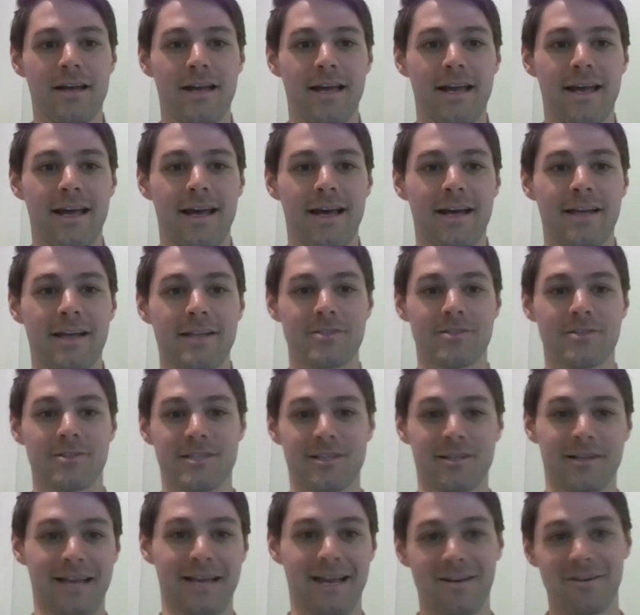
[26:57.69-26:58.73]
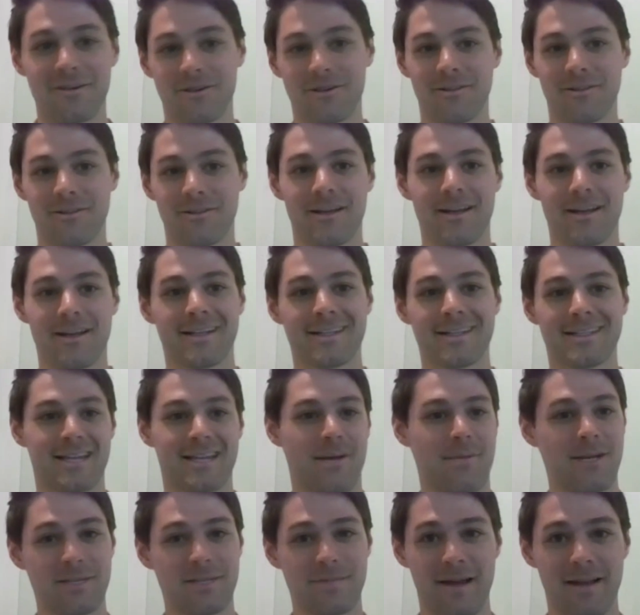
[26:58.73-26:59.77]
and you'll see a calendar link. It's got my
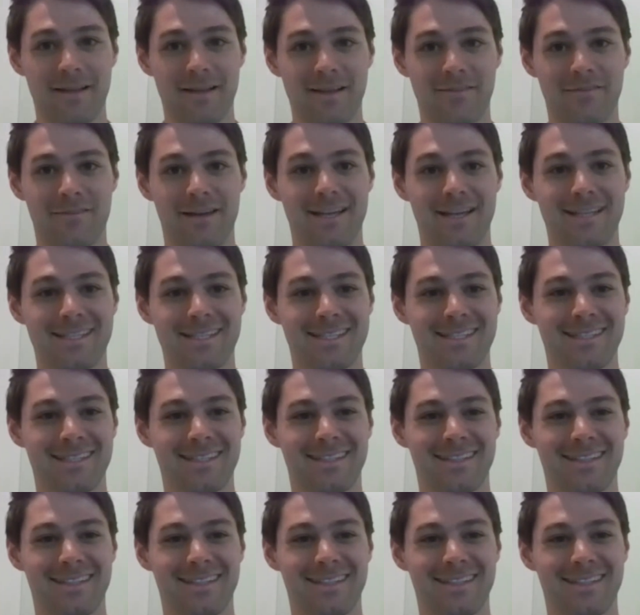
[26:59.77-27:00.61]
smiling face.